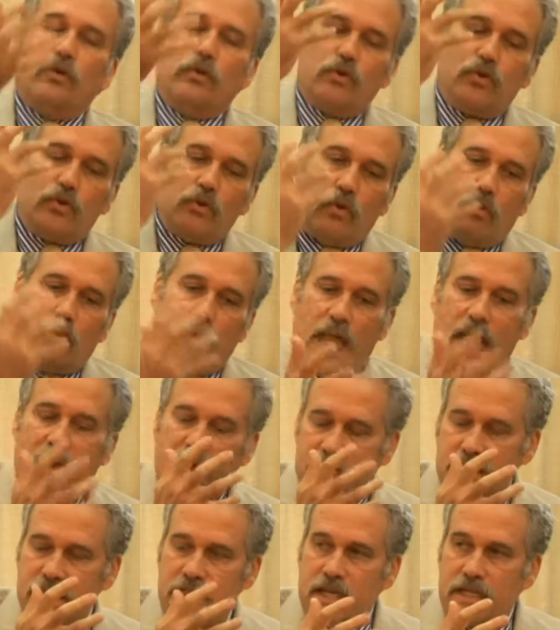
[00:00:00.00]
to
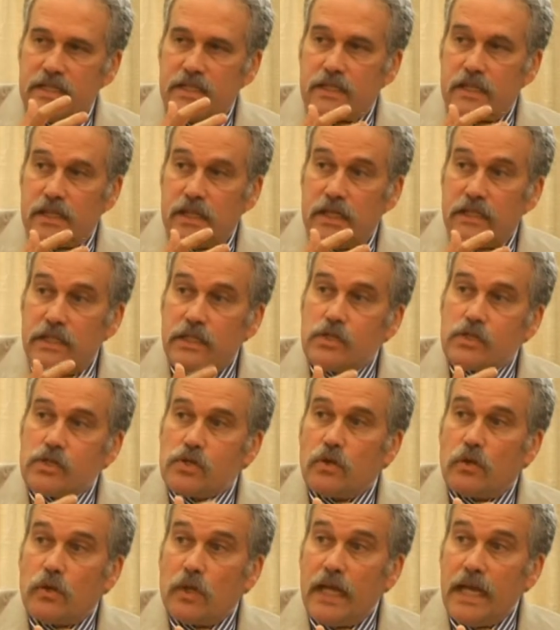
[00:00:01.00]
access
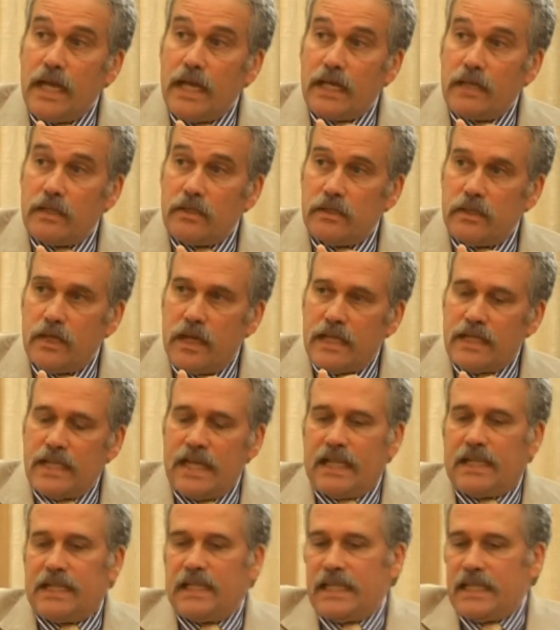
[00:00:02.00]
additional land
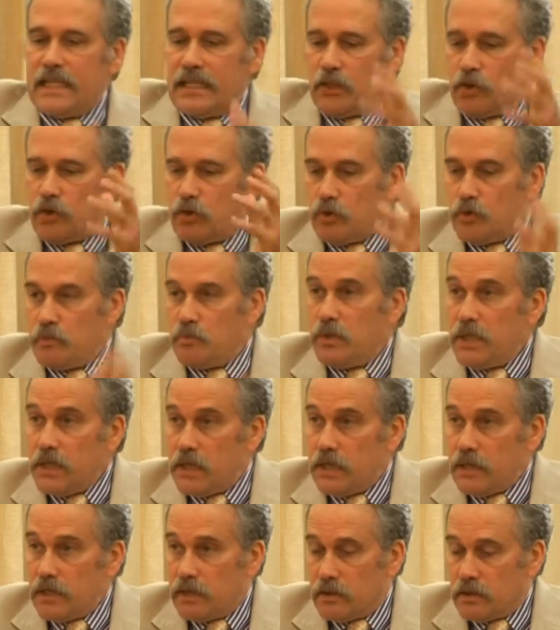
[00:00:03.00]
that then could
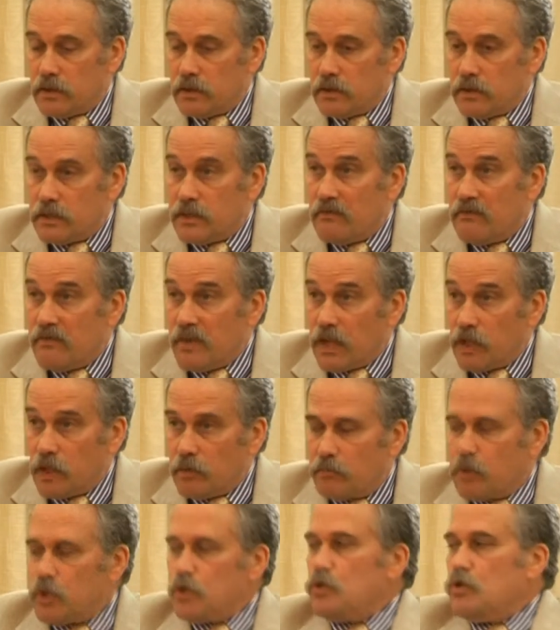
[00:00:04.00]
be
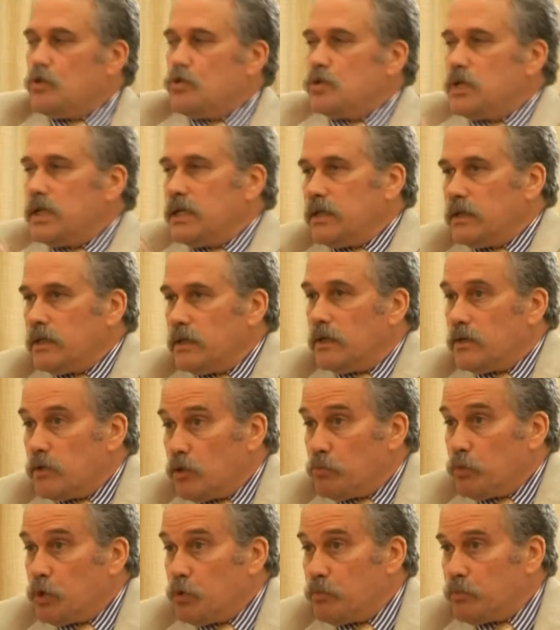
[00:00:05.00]
developed using the
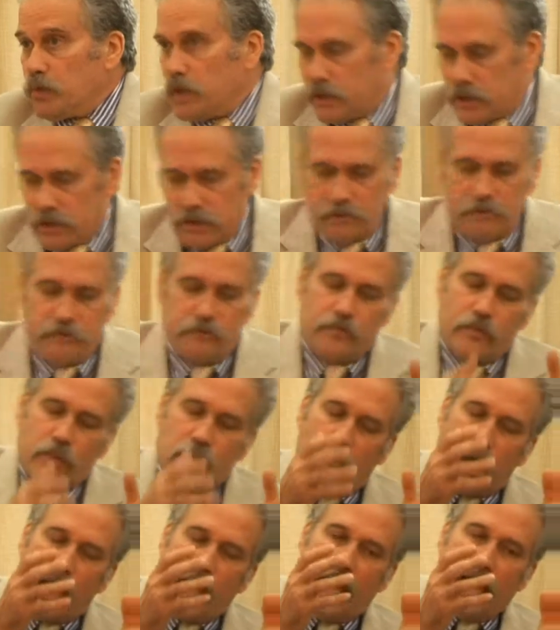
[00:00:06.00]
blueprint.
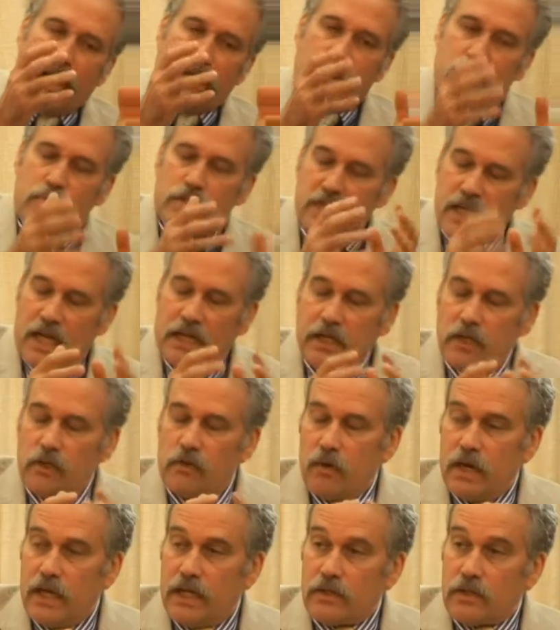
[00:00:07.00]
And their second
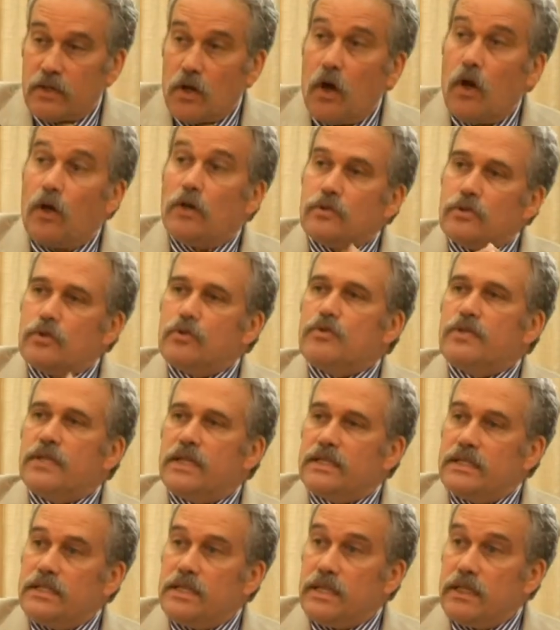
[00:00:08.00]
grant also
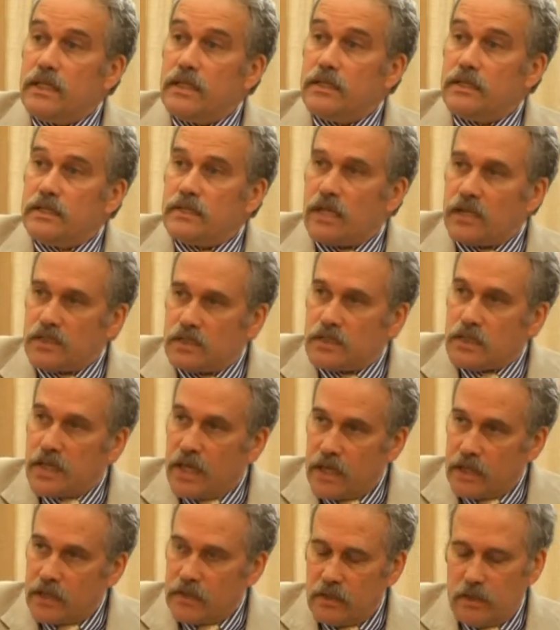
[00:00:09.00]
succeeded such
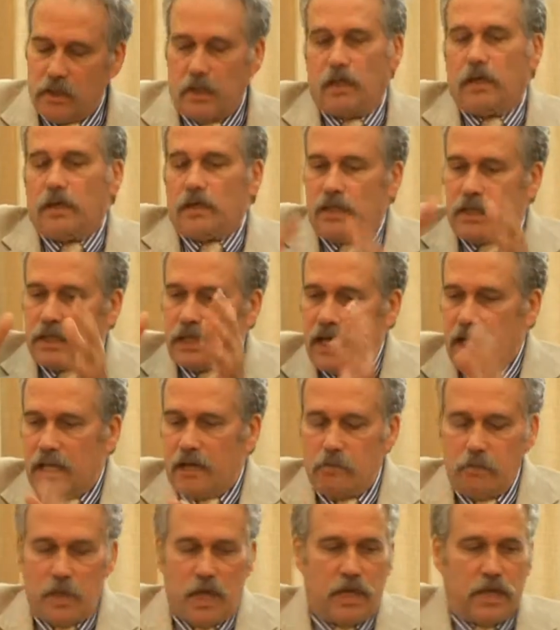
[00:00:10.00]
that the
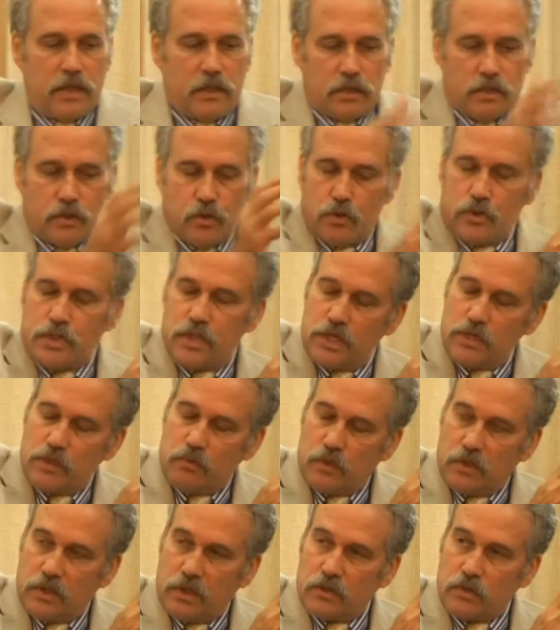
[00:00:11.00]
KMA, in association
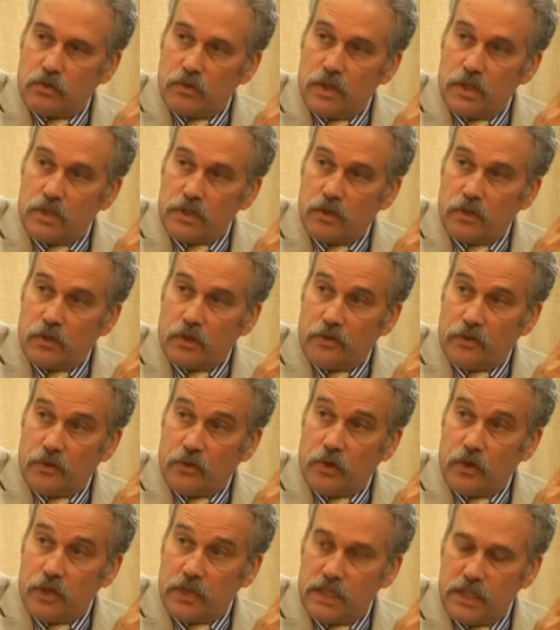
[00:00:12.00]
with the traditional
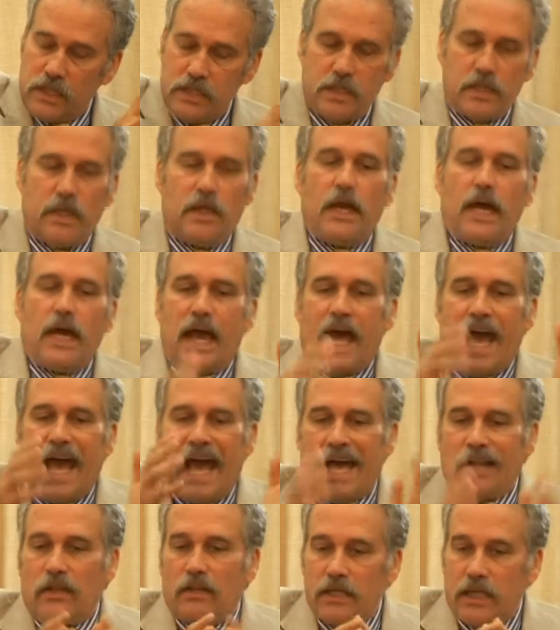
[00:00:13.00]
authorities,
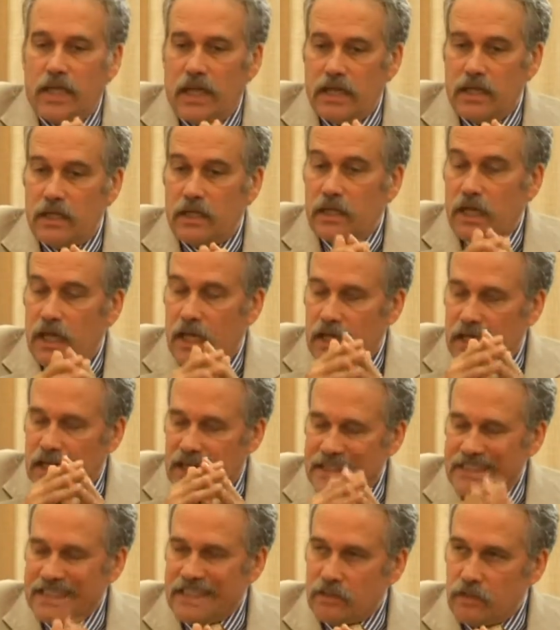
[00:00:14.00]
allocated and
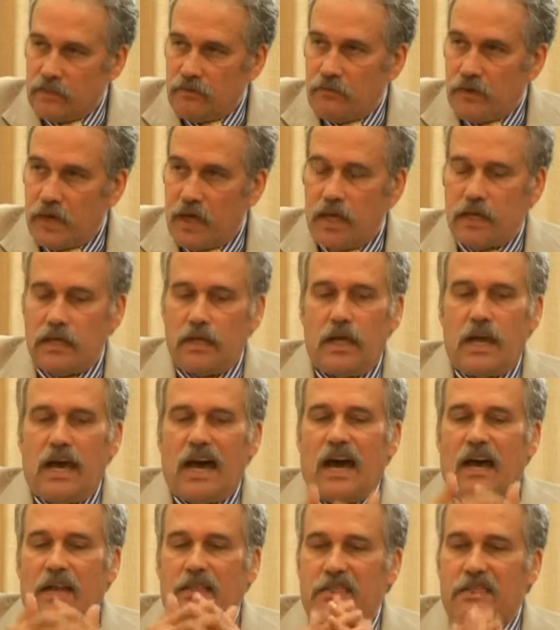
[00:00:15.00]
identified
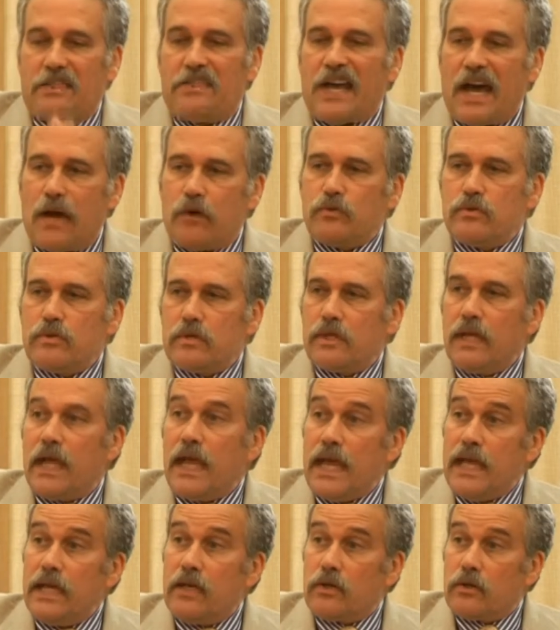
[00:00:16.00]
1,000
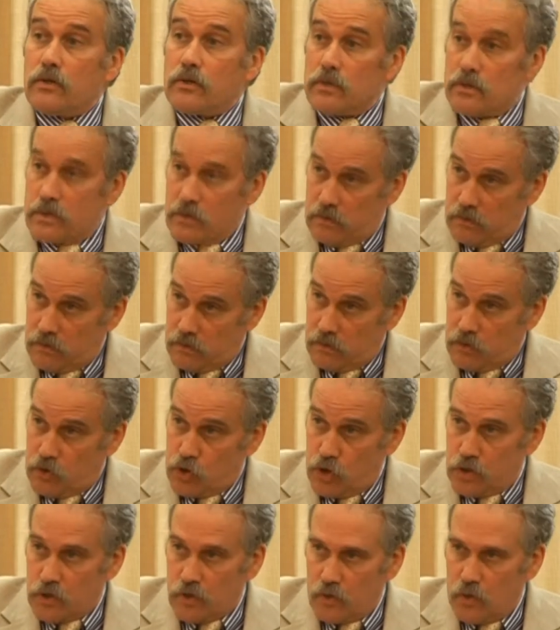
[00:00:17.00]
acres
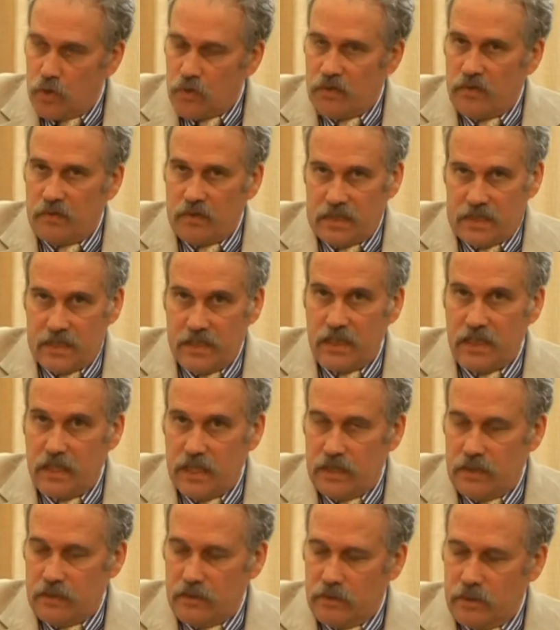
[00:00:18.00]
just north of the
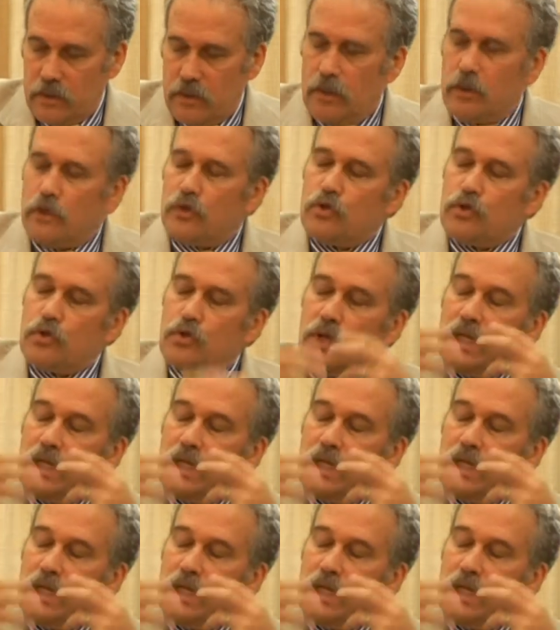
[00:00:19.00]
city to